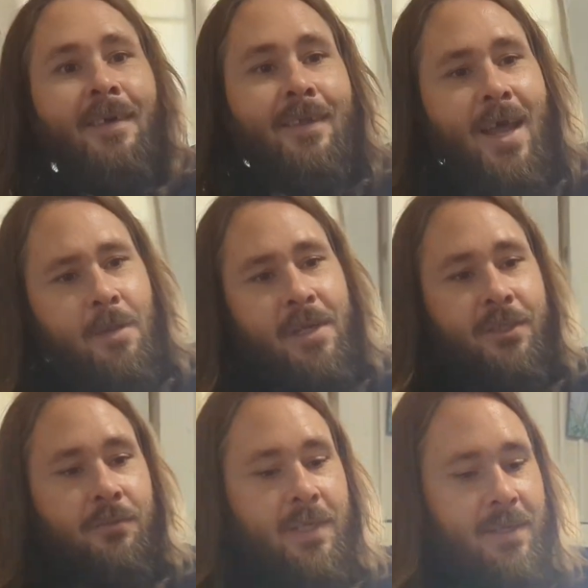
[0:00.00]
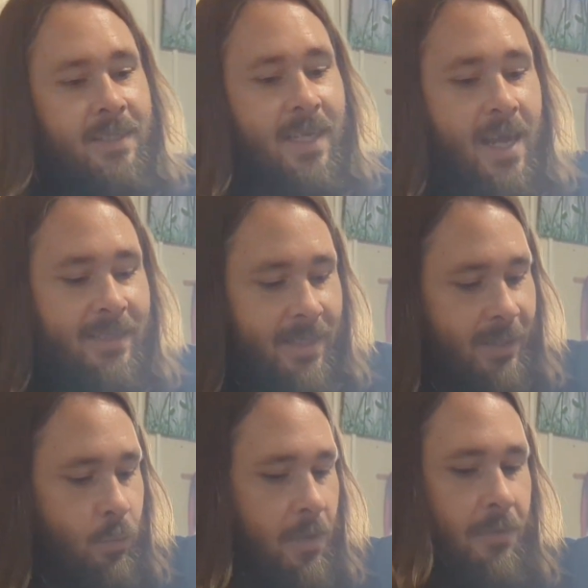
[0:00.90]
A lot of mystery to these guys, and
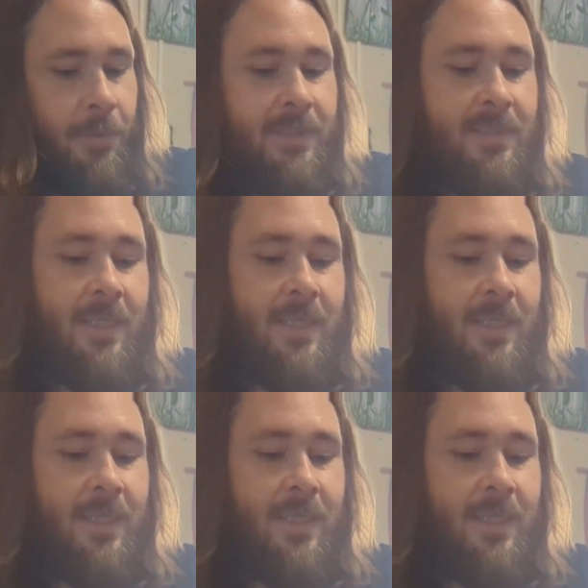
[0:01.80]
that's one of the reasons